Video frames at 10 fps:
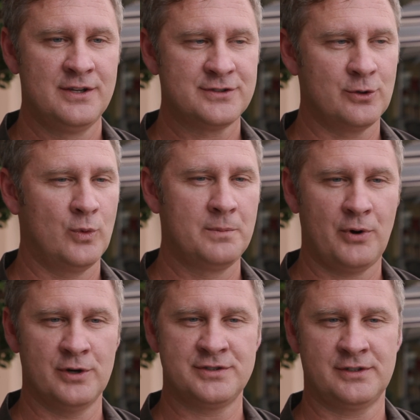So one
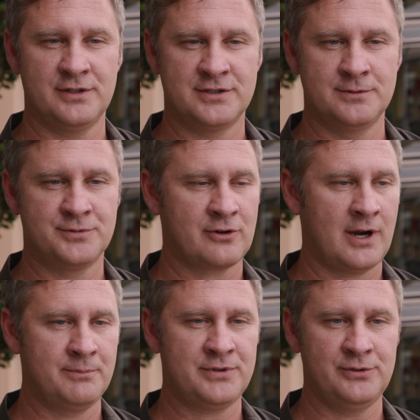person could
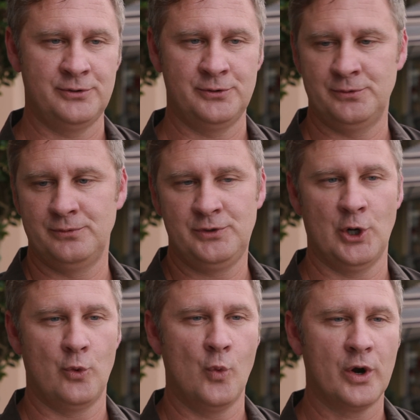subscribe to
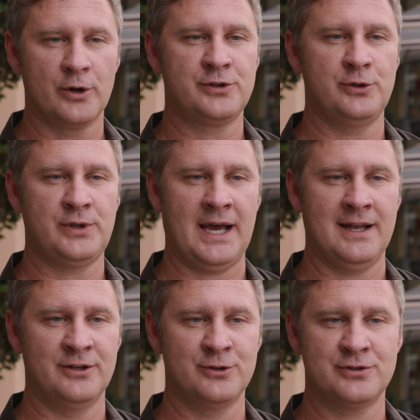1 or 2
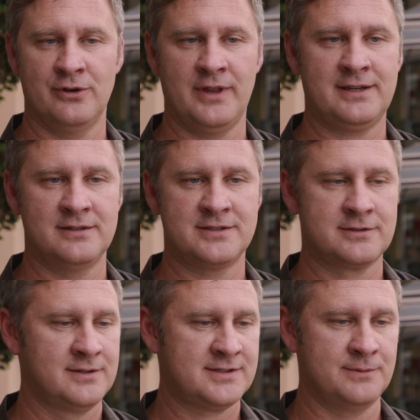calendars, or they could
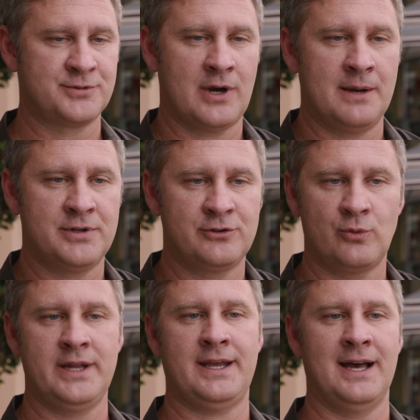subscribe to
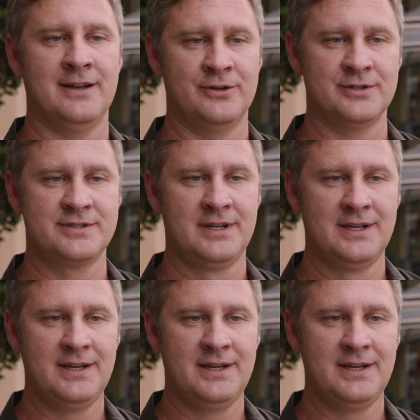20 calendars,